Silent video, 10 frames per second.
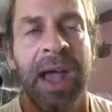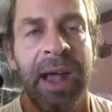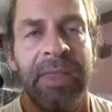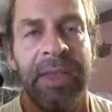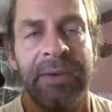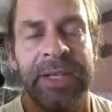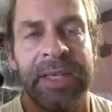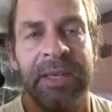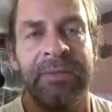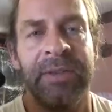And there is
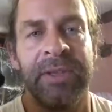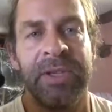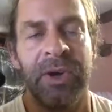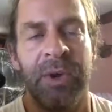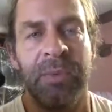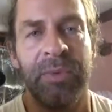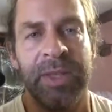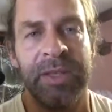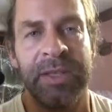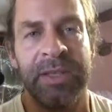even the scope
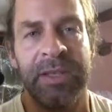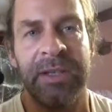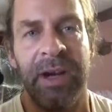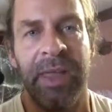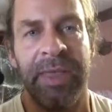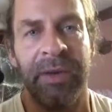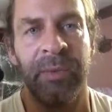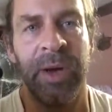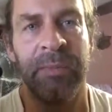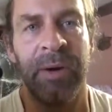within this entire
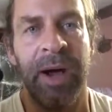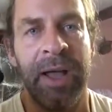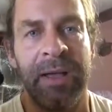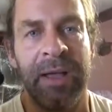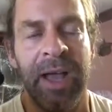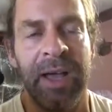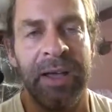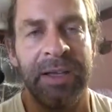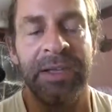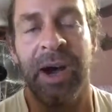thing whereby
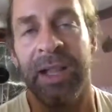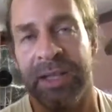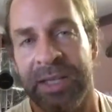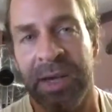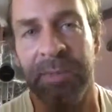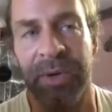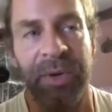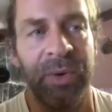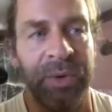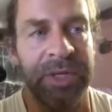entirely separate
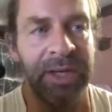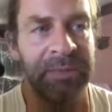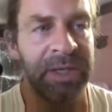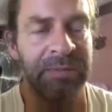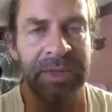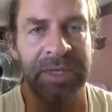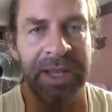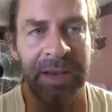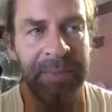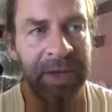core teams can be
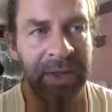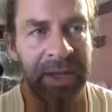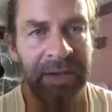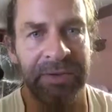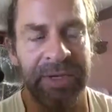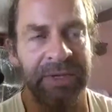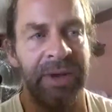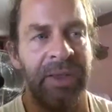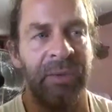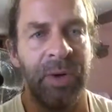set up in other countries
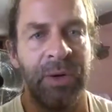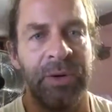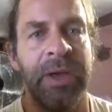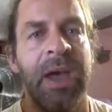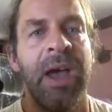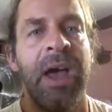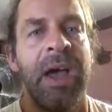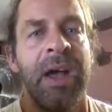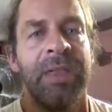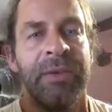around the world.
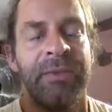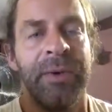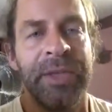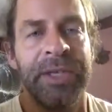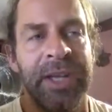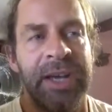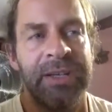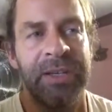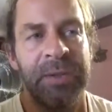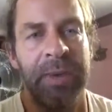The fourth
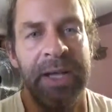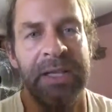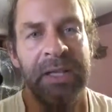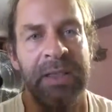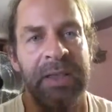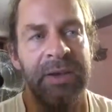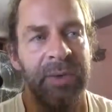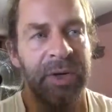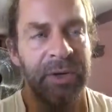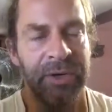stage is basically then a
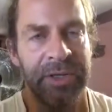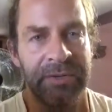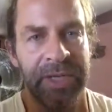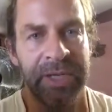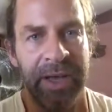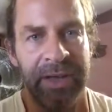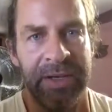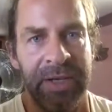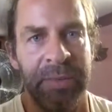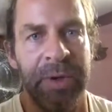recursive
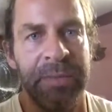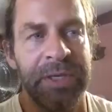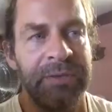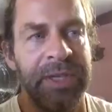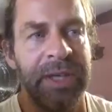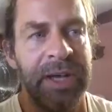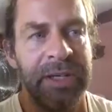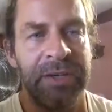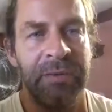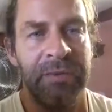stage. The purpose of
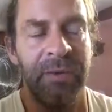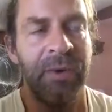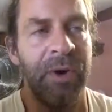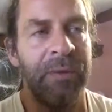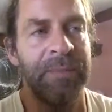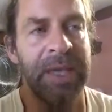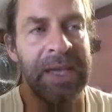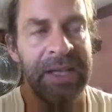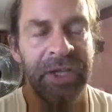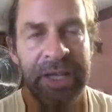stage 4,
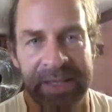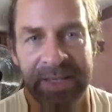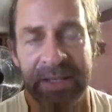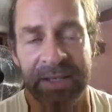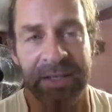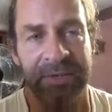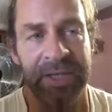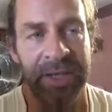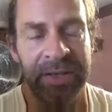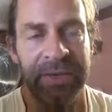each instance of
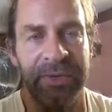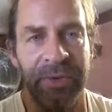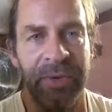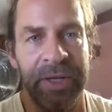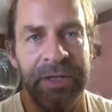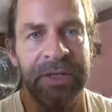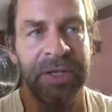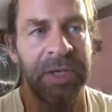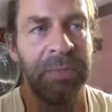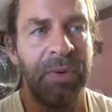stage 4, is to
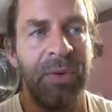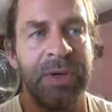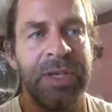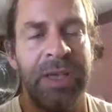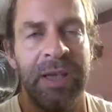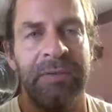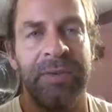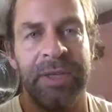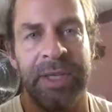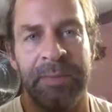support
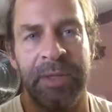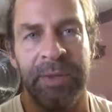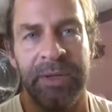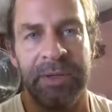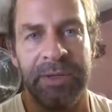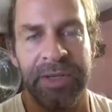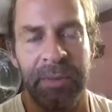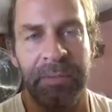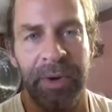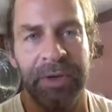every subsequent
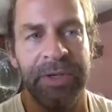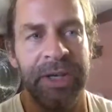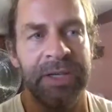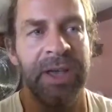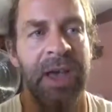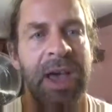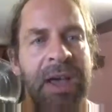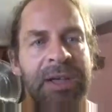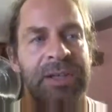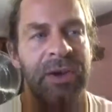sub-project.
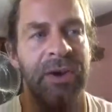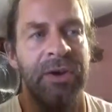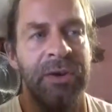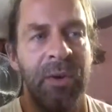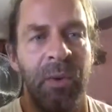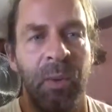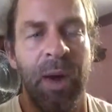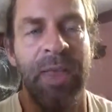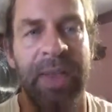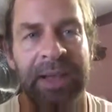So
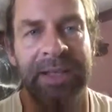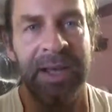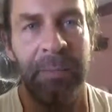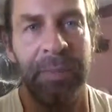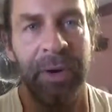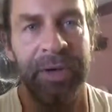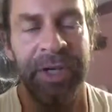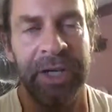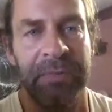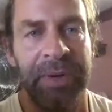whether that
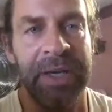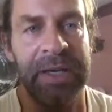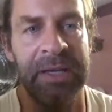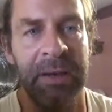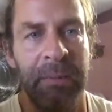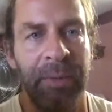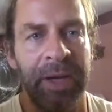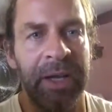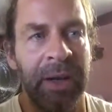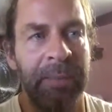sub-project be
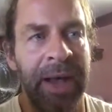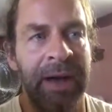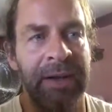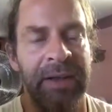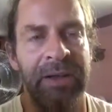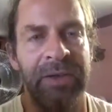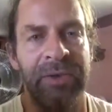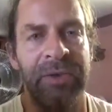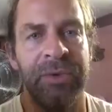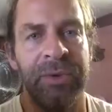bringing about a
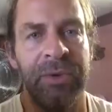new